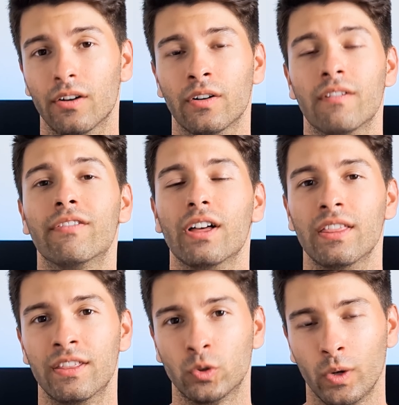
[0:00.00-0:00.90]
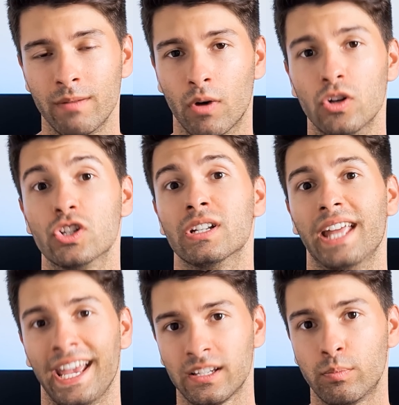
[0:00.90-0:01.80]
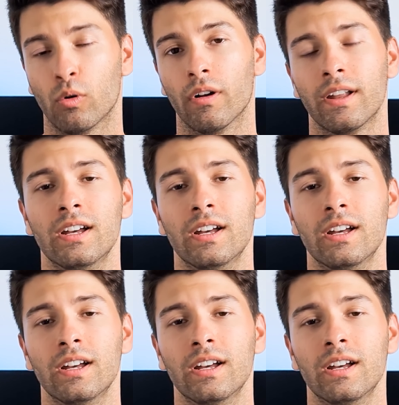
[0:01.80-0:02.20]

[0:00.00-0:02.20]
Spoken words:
of the Twinmotion export.